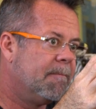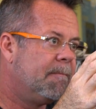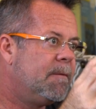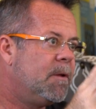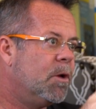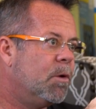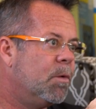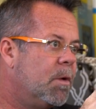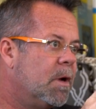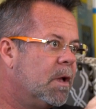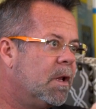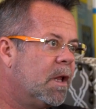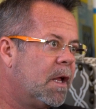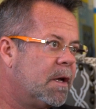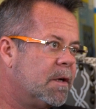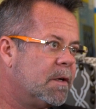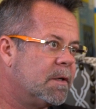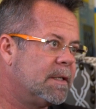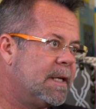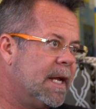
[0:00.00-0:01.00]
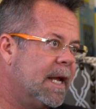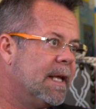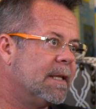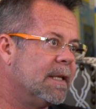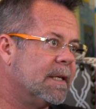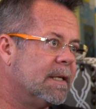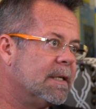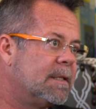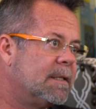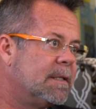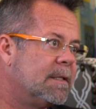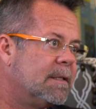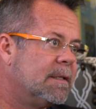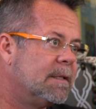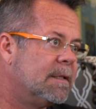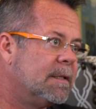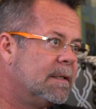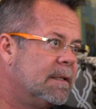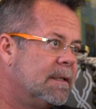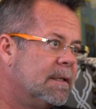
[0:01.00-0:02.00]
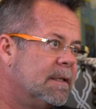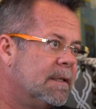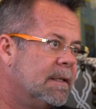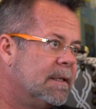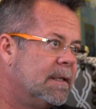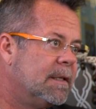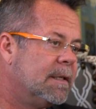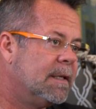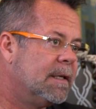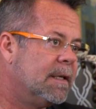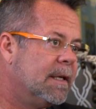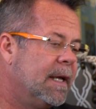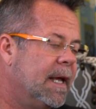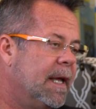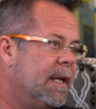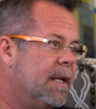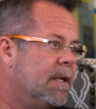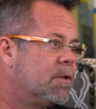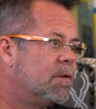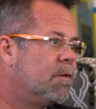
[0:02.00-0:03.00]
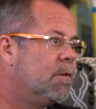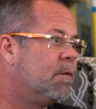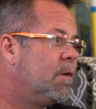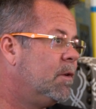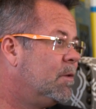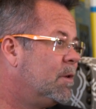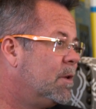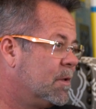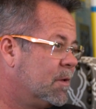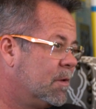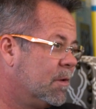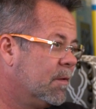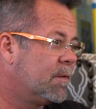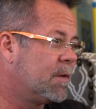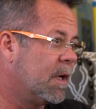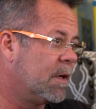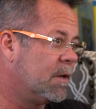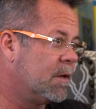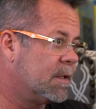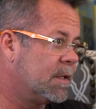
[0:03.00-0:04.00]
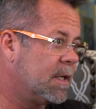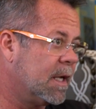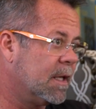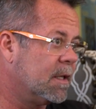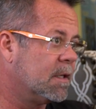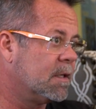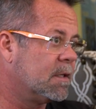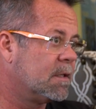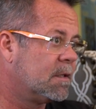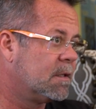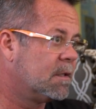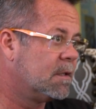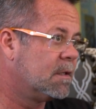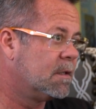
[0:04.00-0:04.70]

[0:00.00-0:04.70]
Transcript: you will understand this. And in truth, you deserve to understand this.